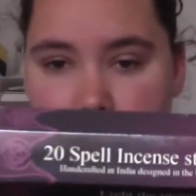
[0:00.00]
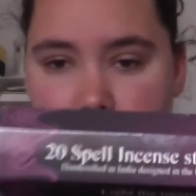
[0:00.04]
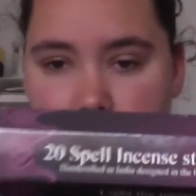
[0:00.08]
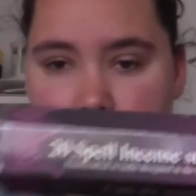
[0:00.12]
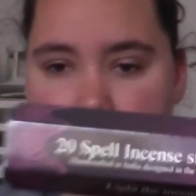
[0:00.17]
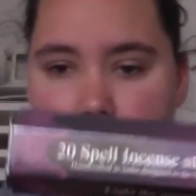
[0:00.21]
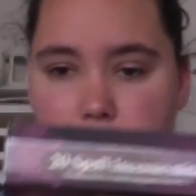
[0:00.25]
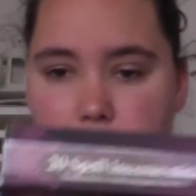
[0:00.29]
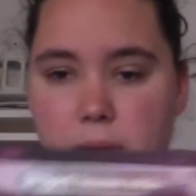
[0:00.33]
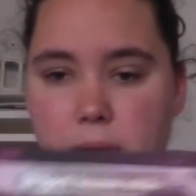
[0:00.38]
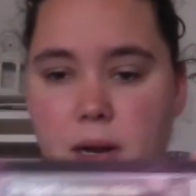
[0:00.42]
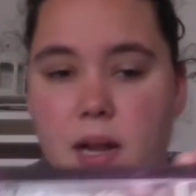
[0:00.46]

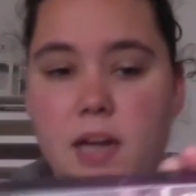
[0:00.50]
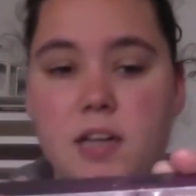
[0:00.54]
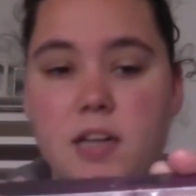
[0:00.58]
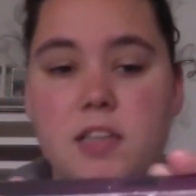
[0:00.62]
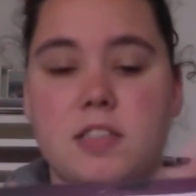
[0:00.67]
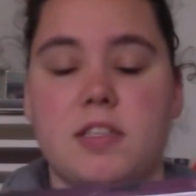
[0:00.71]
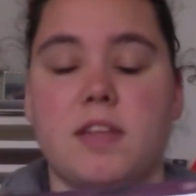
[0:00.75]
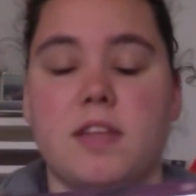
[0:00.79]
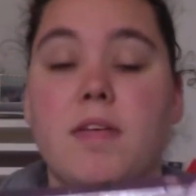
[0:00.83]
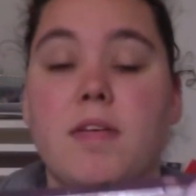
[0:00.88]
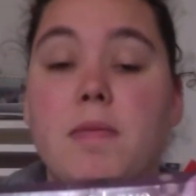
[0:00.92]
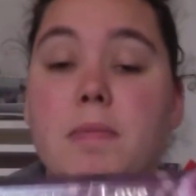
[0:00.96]
And I
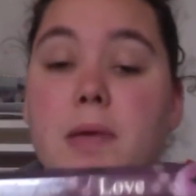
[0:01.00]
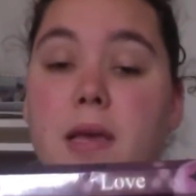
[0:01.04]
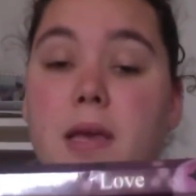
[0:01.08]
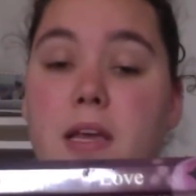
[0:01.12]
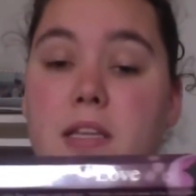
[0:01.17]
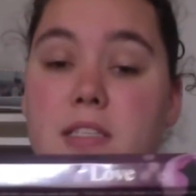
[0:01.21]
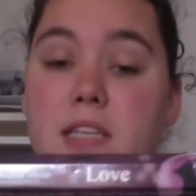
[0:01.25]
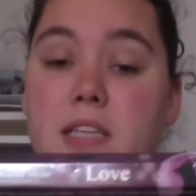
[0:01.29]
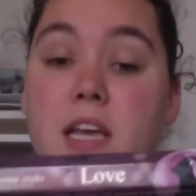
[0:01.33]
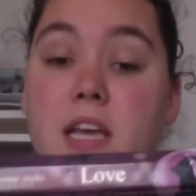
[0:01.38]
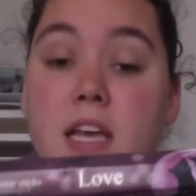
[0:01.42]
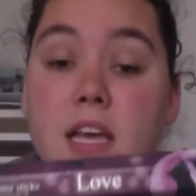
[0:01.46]
just love it
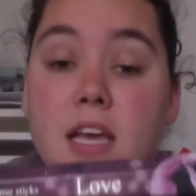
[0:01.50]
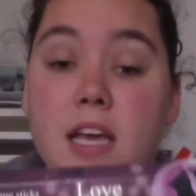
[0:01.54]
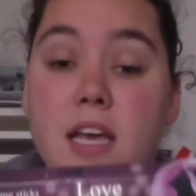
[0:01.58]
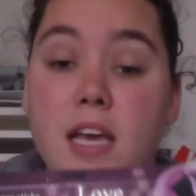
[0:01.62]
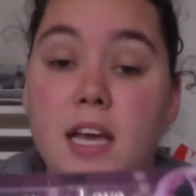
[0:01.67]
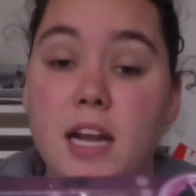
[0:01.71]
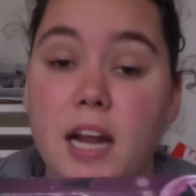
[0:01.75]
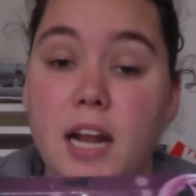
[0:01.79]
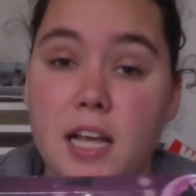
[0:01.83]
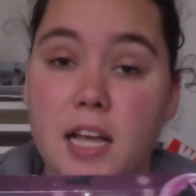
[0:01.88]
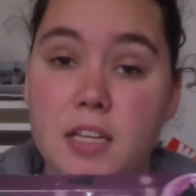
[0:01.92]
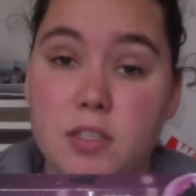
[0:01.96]
because
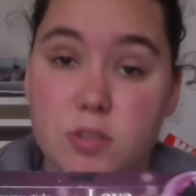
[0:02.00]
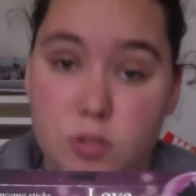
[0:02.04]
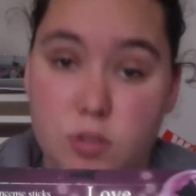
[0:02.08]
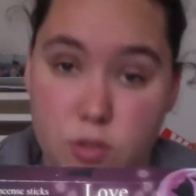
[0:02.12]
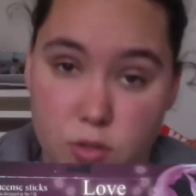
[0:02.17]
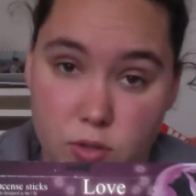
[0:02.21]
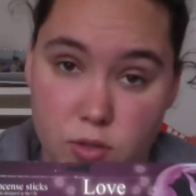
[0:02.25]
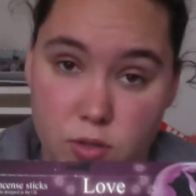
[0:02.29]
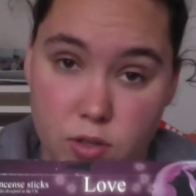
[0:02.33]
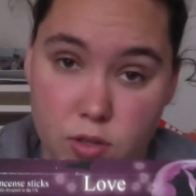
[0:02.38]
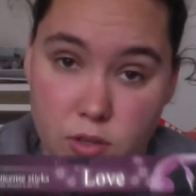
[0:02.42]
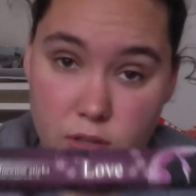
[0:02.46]
it has
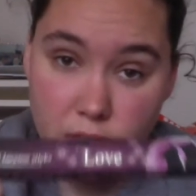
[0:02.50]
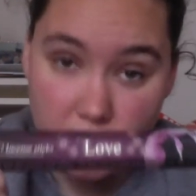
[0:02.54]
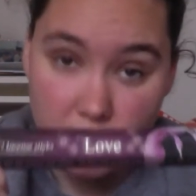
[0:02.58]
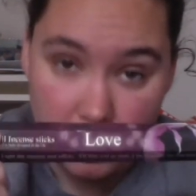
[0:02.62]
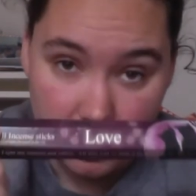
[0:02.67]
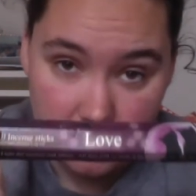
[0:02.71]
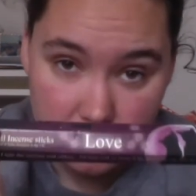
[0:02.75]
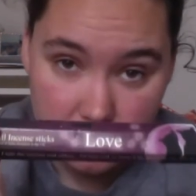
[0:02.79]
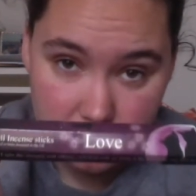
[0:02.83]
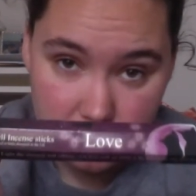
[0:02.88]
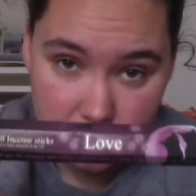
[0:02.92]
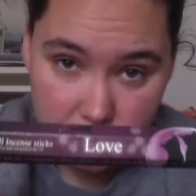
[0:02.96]
2 little
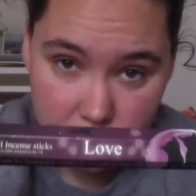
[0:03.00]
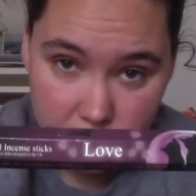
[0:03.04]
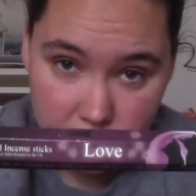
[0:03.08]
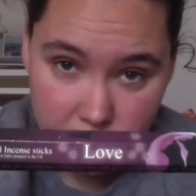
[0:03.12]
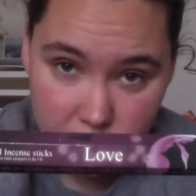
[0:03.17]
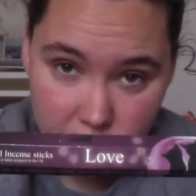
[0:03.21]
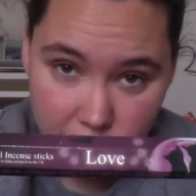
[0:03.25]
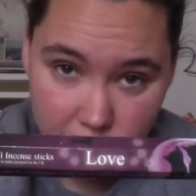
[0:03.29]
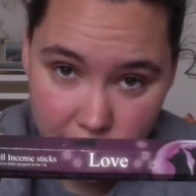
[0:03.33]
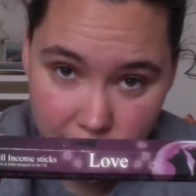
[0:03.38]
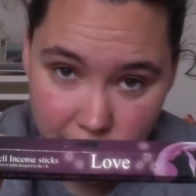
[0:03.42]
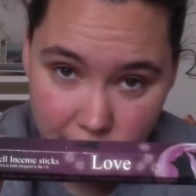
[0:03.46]
kitties on it
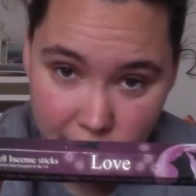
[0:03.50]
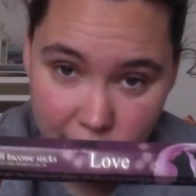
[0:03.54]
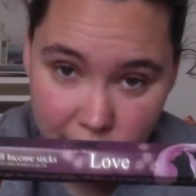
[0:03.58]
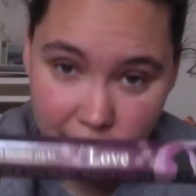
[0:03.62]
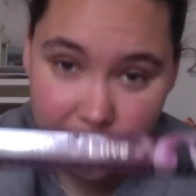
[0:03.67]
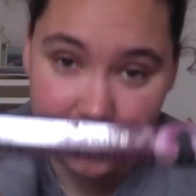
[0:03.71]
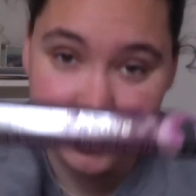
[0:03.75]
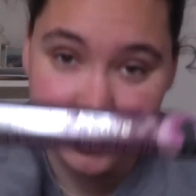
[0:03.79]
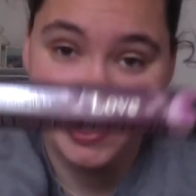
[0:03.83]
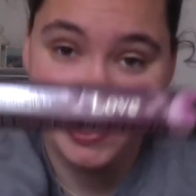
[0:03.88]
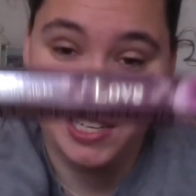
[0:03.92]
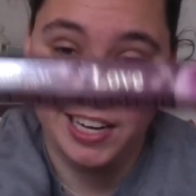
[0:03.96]
right here,
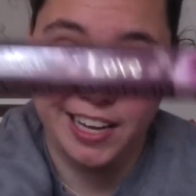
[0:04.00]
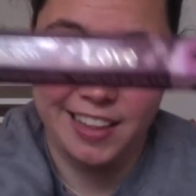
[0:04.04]
which I